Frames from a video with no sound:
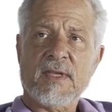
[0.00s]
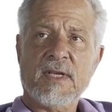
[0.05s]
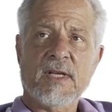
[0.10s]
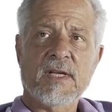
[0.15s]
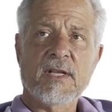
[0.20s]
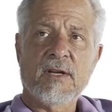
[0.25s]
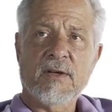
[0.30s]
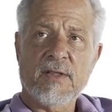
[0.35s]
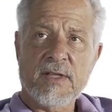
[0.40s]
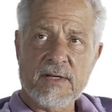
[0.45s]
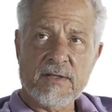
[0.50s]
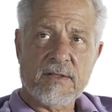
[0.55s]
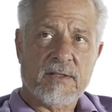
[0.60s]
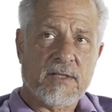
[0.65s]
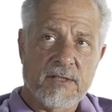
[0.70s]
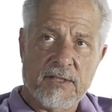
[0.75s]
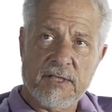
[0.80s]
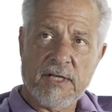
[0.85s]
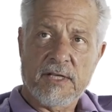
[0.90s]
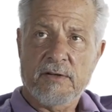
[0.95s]
they're
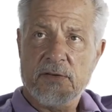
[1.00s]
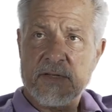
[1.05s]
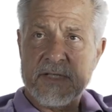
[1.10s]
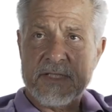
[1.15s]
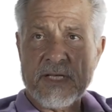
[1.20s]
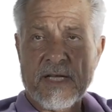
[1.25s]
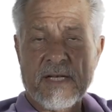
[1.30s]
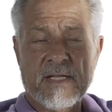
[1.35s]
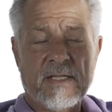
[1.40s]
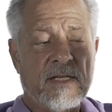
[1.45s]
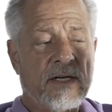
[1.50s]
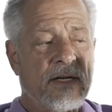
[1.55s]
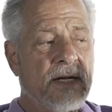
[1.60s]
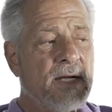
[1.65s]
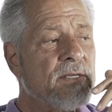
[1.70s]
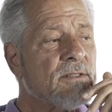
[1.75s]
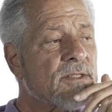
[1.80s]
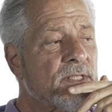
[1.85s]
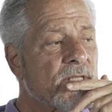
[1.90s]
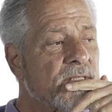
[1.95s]
continually selling their
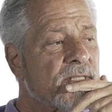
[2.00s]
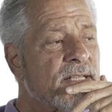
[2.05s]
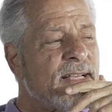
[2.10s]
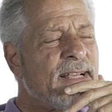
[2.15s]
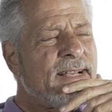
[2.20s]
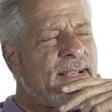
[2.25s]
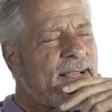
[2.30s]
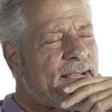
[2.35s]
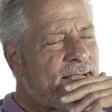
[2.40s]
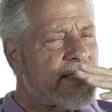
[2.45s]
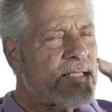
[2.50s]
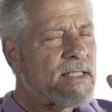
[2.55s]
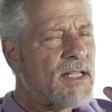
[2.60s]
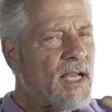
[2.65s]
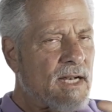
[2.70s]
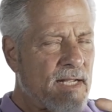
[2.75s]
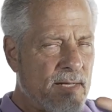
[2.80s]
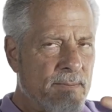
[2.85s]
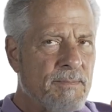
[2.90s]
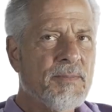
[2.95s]
houses, it's
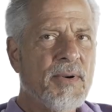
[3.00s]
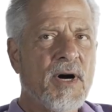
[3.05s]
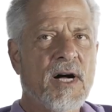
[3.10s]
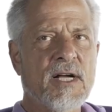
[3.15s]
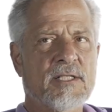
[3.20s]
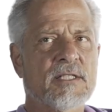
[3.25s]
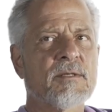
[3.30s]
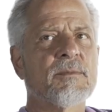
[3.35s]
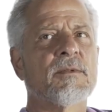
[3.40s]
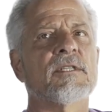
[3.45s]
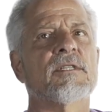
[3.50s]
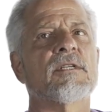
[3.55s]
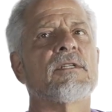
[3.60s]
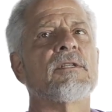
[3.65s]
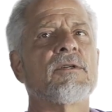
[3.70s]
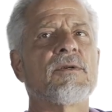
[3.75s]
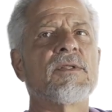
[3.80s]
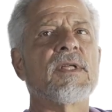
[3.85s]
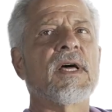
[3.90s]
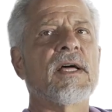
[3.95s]
not impossible to
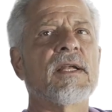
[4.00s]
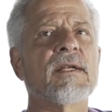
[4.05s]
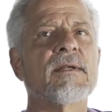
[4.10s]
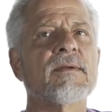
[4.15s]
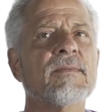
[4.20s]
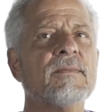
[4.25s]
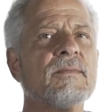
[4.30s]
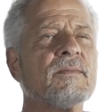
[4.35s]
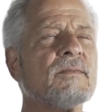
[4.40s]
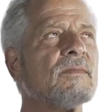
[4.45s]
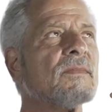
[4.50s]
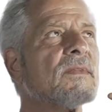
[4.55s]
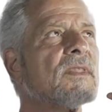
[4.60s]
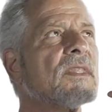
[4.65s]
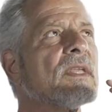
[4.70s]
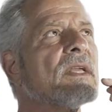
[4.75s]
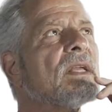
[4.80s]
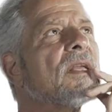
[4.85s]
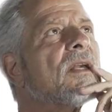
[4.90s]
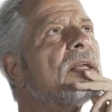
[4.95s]
do that.
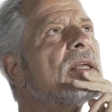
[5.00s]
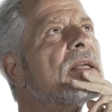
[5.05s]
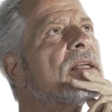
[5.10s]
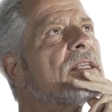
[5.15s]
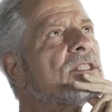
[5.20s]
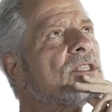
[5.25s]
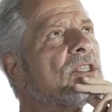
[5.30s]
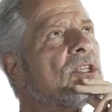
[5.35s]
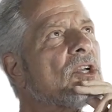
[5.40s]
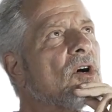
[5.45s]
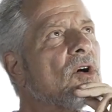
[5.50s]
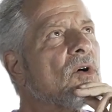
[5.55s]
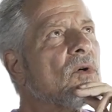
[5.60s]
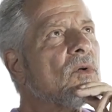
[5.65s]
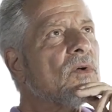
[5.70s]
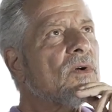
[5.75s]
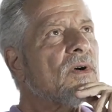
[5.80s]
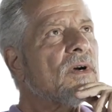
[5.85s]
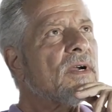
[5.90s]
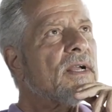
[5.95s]

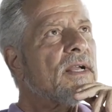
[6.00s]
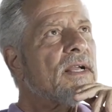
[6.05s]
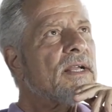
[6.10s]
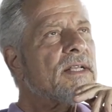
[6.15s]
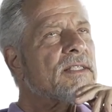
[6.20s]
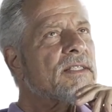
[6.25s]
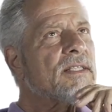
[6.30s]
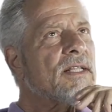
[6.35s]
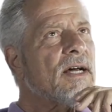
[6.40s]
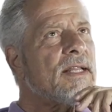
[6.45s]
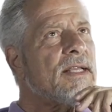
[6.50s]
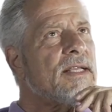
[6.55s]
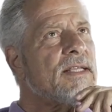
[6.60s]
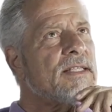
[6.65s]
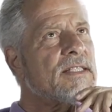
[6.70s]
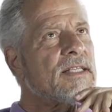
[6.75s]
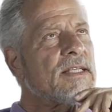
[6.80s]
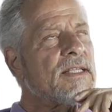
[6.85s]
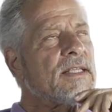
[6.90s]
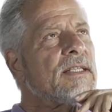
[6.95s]
So it's not
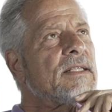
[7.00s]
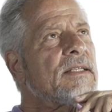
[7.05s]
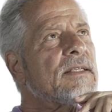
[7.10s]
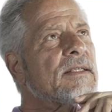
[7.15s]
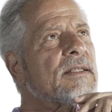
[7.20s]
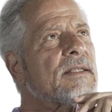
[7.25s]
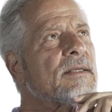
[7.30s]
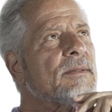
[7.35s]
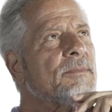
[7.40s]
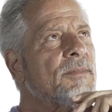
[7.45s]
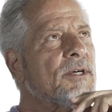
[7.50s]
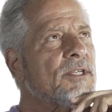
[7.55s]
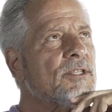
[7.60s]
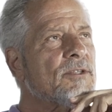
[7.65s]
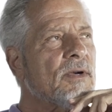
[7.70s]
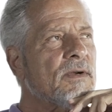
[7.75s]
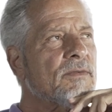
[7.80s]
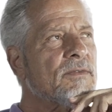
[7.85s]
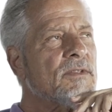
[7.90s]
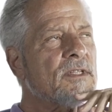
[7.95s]
easy, but
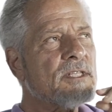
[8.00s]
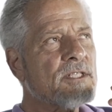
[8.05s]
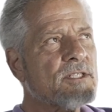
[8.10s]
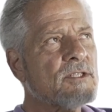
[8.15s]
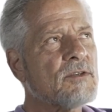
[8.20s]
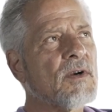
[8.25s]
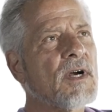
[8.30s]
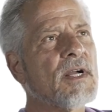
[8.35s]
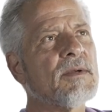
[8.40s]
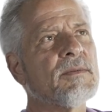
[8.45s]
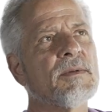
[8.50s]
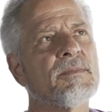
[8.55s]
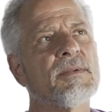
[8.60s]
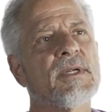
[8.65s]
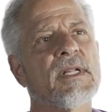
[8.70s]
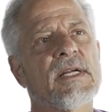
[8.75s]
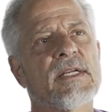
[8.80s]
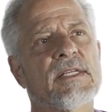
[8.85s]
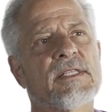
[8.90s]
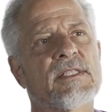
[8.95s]
you have to describe a
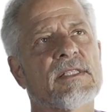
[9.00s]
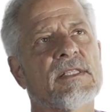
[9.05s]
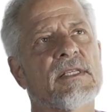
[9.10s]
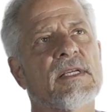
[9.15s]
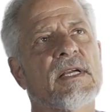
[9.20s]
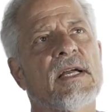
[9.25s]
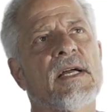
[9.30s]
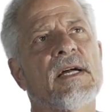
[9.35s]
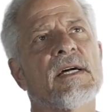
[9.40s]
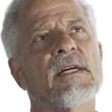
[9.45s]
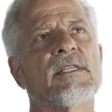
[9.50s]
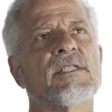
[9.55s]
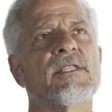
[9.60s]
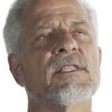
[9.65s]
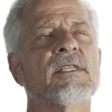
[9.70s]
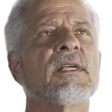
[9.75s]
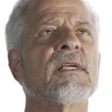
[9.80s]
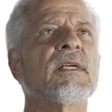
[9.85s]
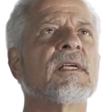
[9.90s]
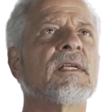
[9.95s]
place
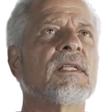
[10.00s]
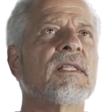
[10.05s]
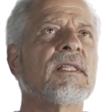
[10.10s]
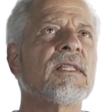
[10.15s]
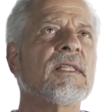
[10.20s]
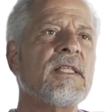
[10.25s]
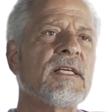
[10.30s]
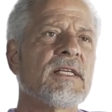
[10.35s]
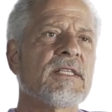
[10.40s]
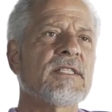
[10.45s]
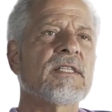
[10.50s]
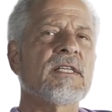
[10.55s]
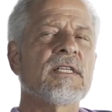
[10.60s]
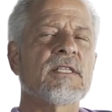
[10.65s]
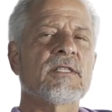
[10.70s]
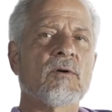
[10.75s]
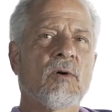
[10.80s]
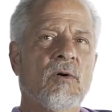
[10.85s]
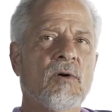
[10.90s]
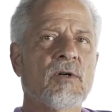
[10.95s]
as, this
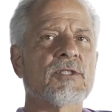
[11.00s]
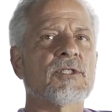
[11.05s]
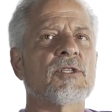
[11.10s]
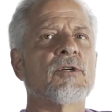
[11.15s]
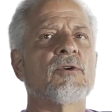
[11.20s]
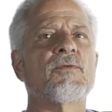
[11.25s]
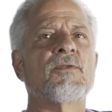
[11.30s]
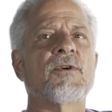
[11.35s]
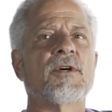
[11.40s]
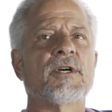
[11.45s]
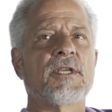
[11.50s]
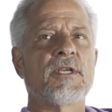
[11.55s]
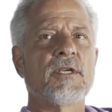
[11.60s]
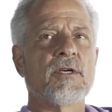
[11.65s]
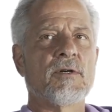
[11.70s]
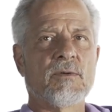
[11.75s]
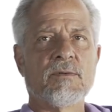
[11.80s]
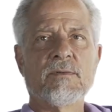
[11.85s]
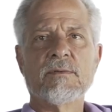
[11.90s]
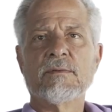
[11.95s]
is also for
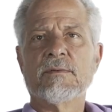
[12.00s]
you.